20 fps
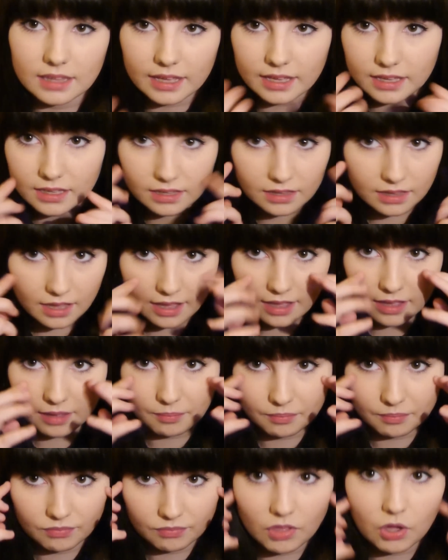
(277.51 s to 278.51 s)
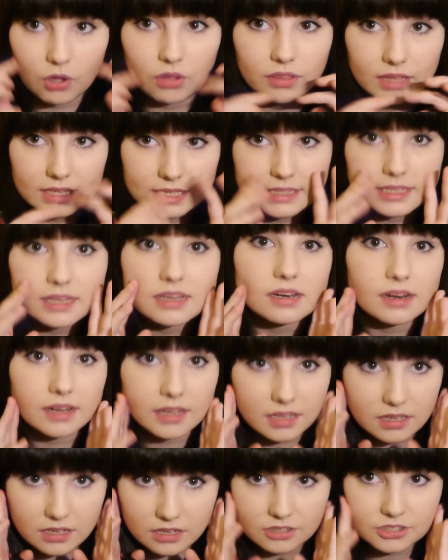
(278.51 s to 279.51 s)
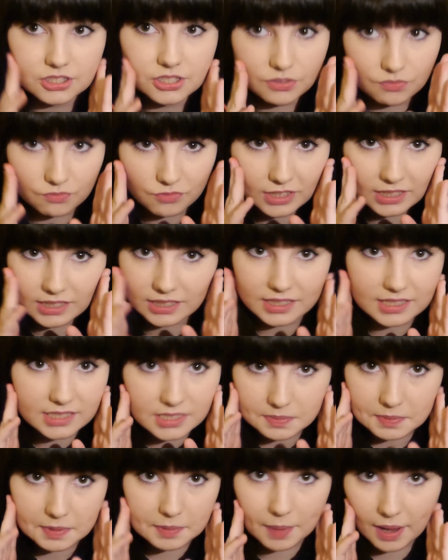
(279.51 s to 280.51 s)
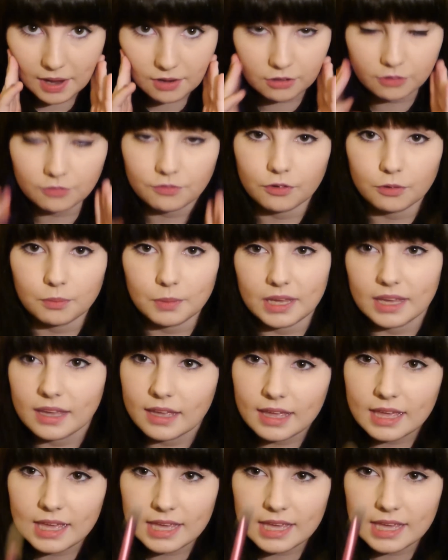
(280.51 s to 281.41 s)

Like all this area here doesn't really need to be powdered for me.